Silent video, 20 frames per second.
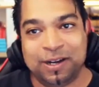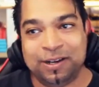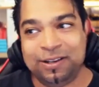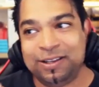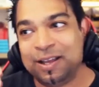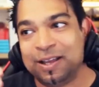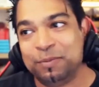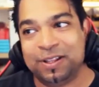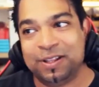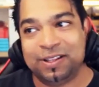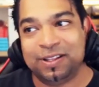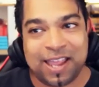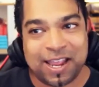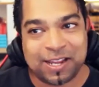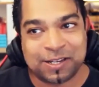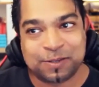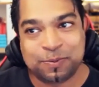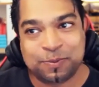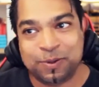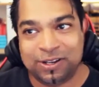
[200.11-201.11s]
And you come in as the
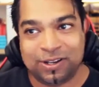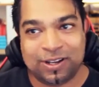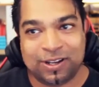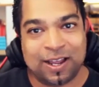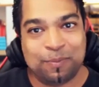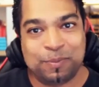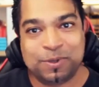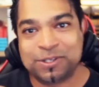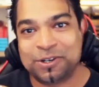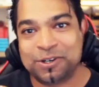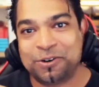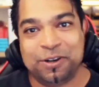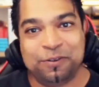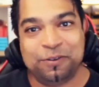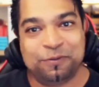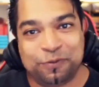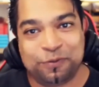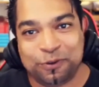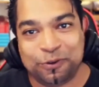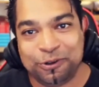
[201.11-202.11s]
expert, your cup is already
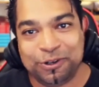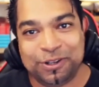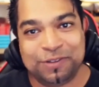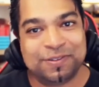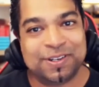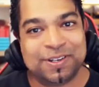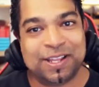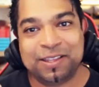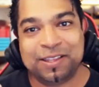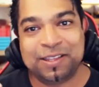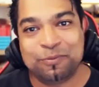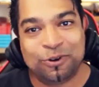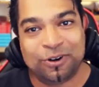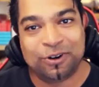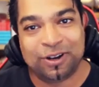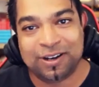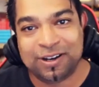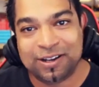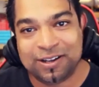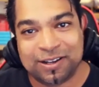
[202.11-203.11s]
full. You have nothing more
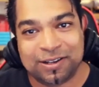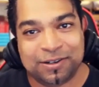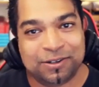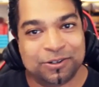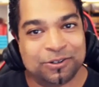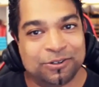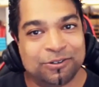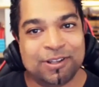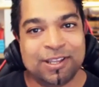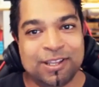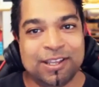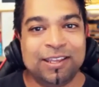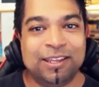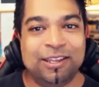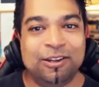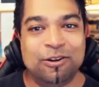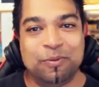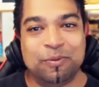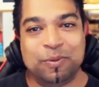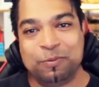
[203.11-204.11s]
to learn
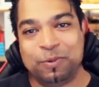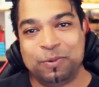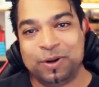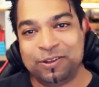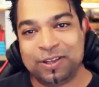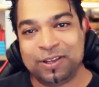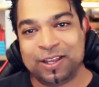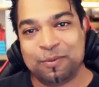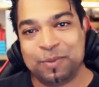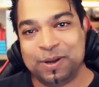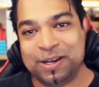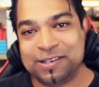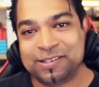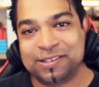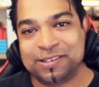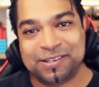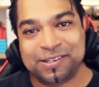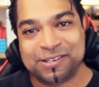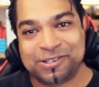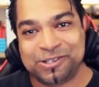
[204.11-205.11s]
but you come in as
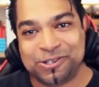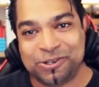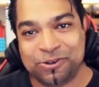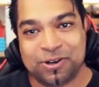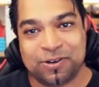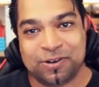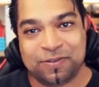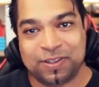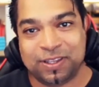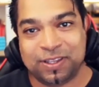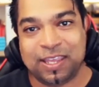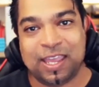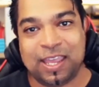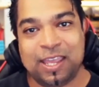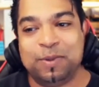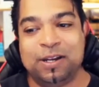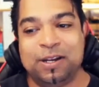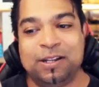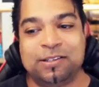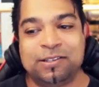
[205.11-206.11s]
the student of the
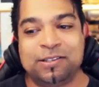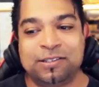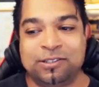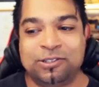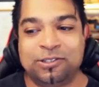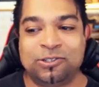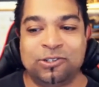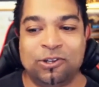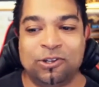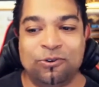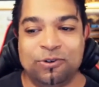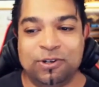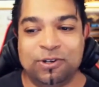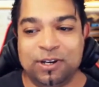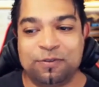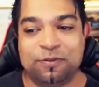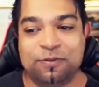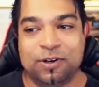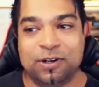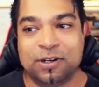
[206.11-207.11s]
game and it's so
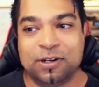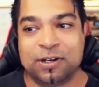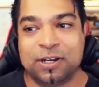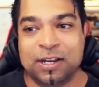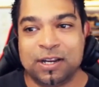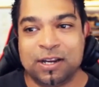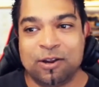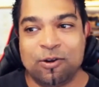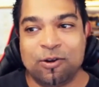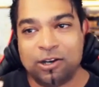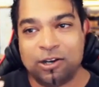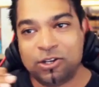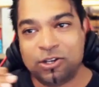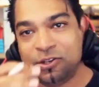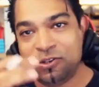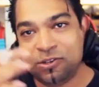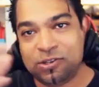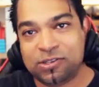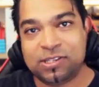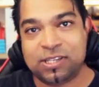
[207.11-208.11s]
different. Do
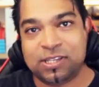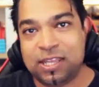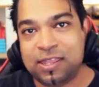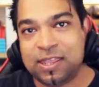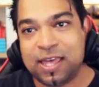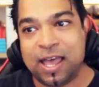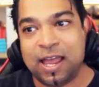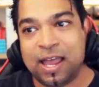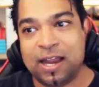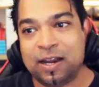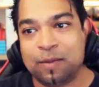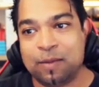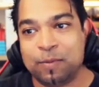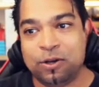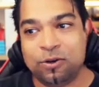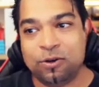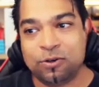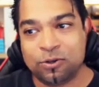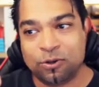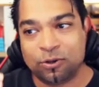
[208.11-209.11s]
you see that? I mean,
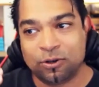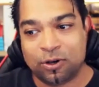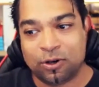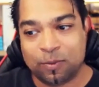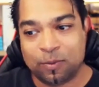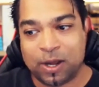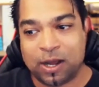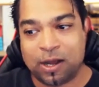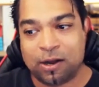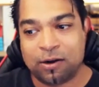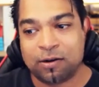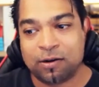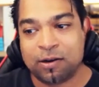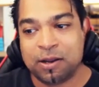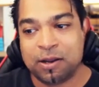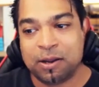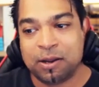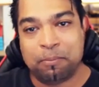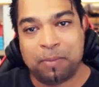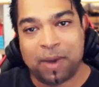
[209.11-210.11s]
you talk a lot about
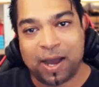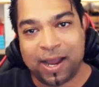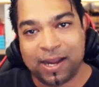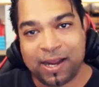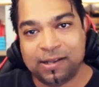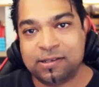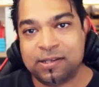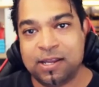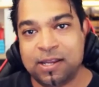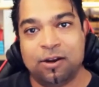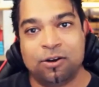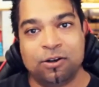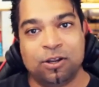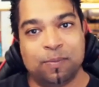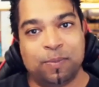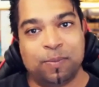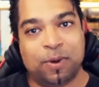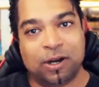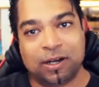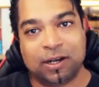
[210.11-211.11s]
mindset on
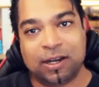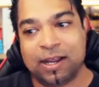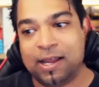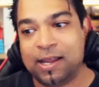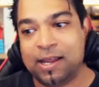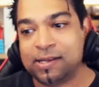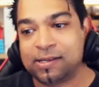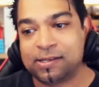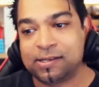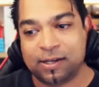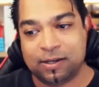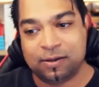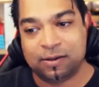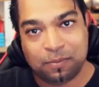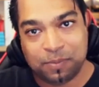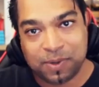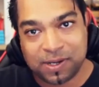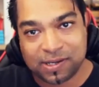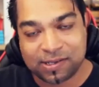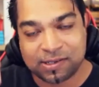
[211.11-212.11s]
your podcast
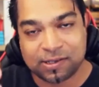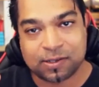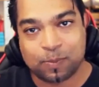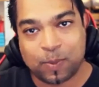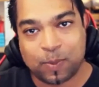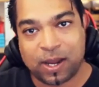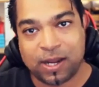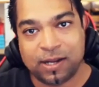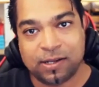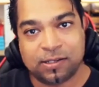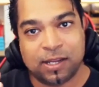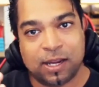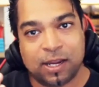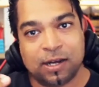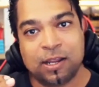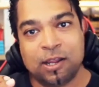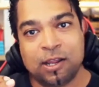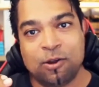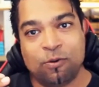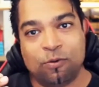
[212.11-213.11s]
and business mindset.
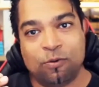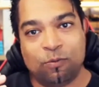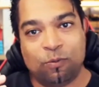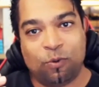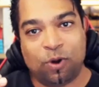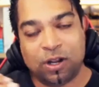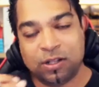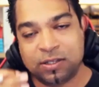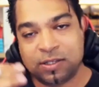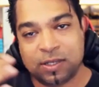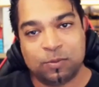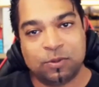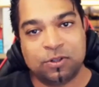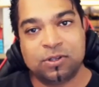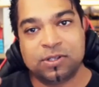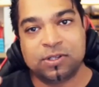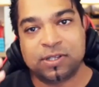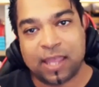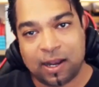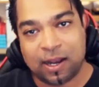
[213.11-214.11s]
What are some of
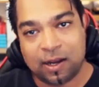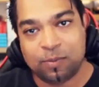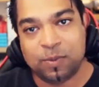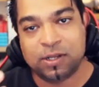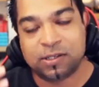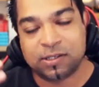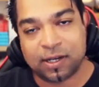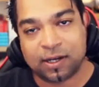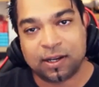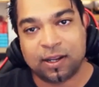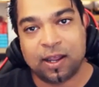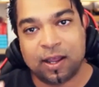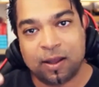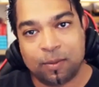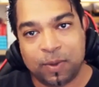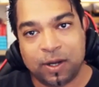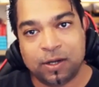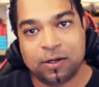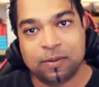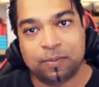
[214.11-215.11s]
those elements that
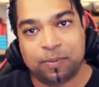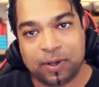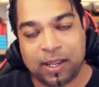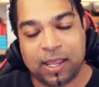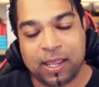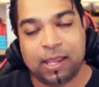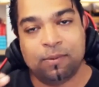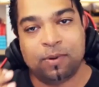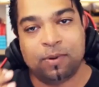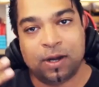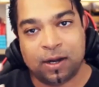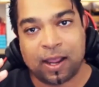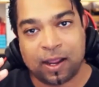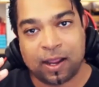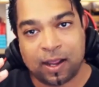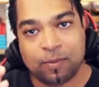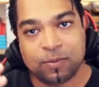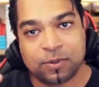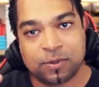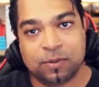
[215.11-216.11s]
come into play when it
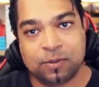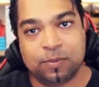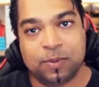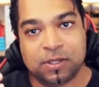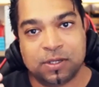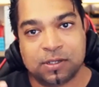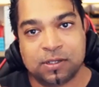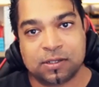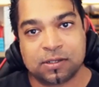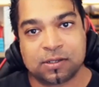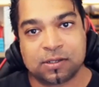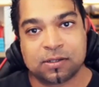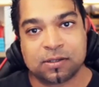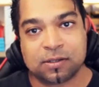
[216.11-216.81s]
comes to business?